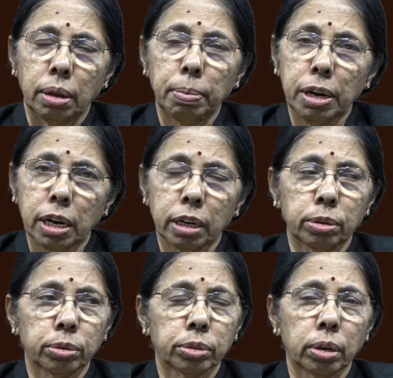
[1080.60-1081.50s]
main
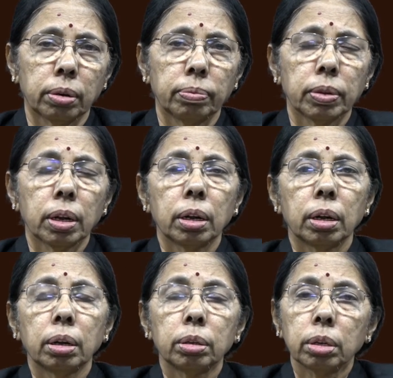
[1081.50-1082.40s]
accused.
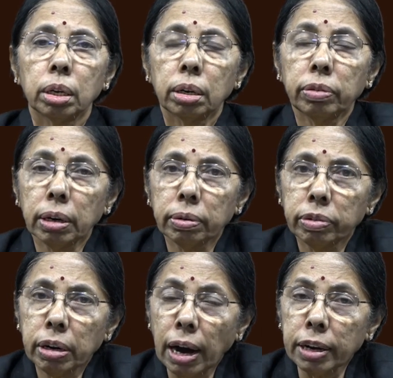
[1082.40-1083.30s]

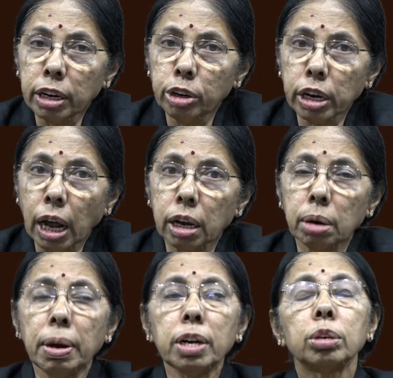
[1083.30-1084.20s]
He entered into an
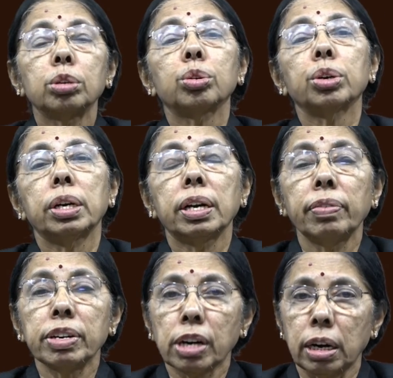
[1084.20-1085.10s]
agreement, so he gave
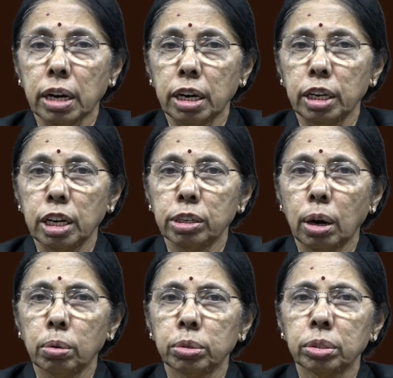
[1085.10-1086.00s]
a shelter in his
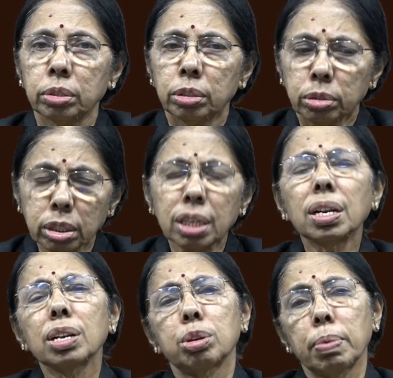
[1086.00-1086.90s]
house. So this
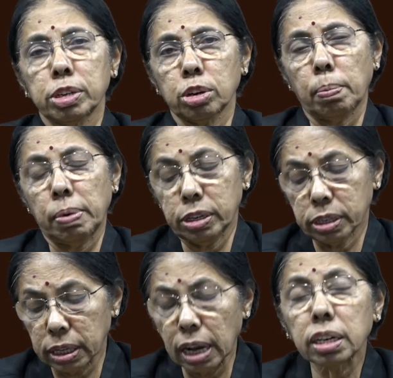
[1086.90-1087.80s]
has to be
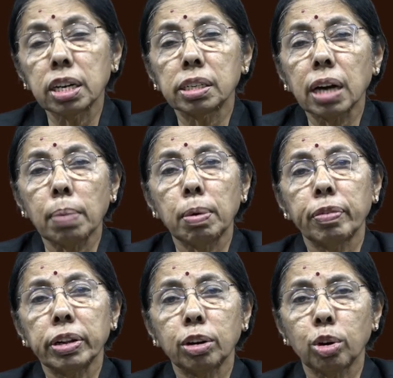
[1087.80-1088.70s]
established, then he is liable
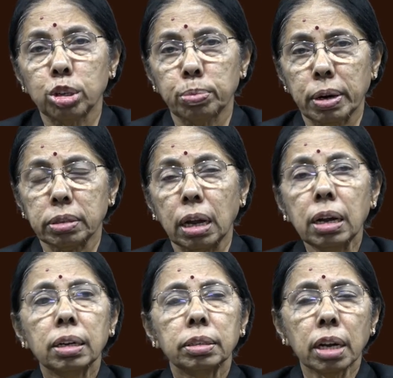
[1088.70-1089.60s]
for the conspiracy.
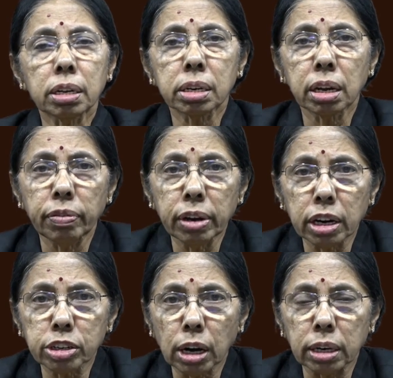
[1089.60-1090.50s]
Just giving
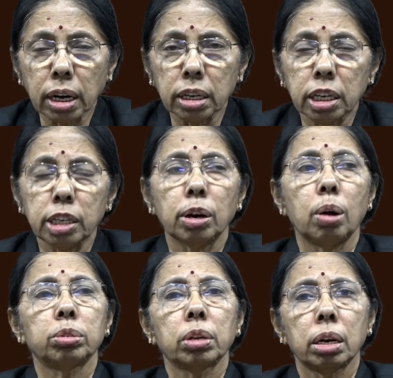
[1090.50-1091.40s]
a shelter in his
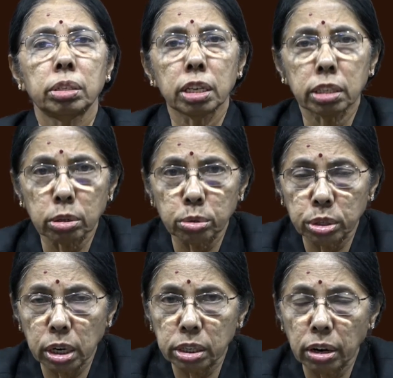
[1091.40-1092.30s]
house, or just
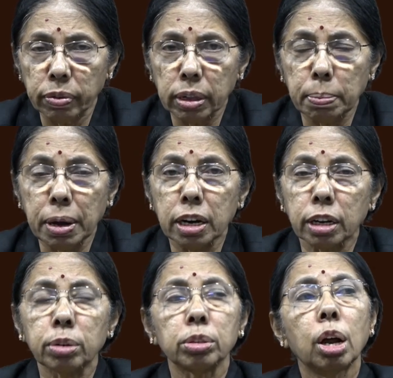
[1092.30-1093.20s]
association with the main
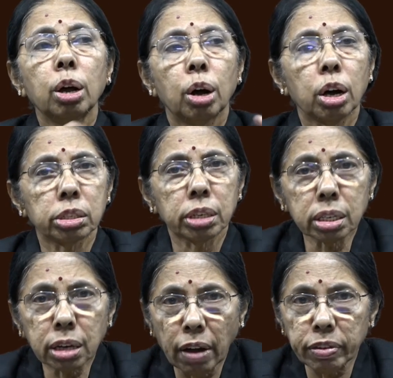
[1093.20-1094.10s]
accused, or
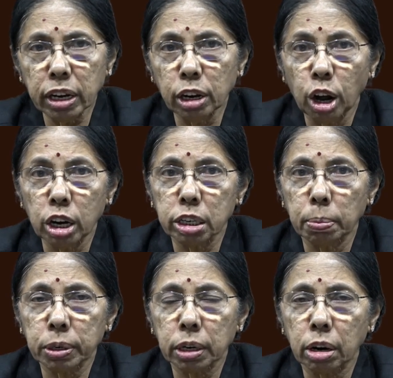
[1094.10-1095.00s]
just having a knowledge
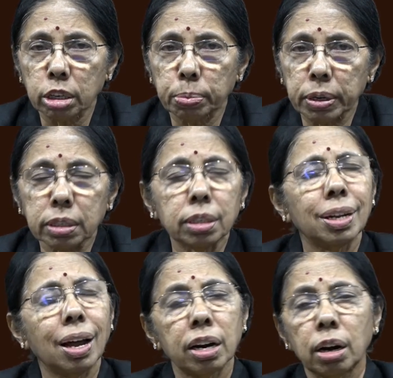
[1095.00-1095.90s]
about the conspiracy,
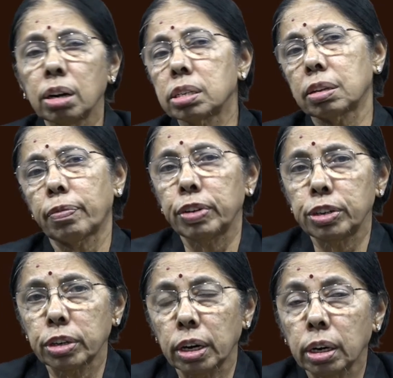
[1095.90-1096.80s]
they are not
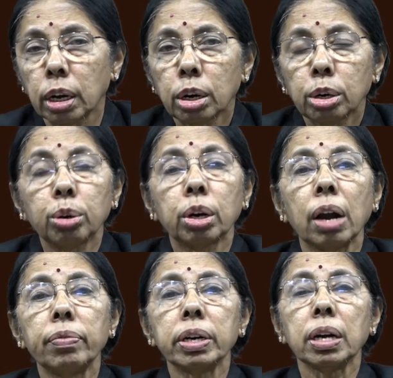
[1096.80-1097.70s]
sufficient to
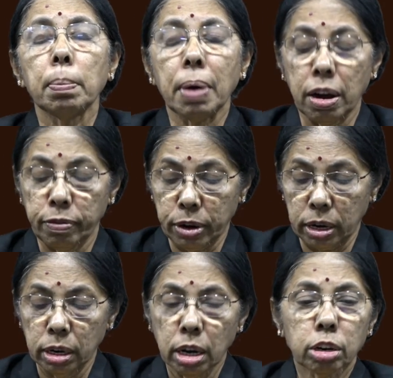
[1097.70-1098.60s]
convict a man
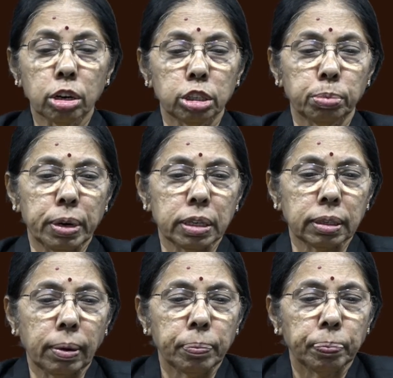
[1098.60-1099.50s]
for conspiracy.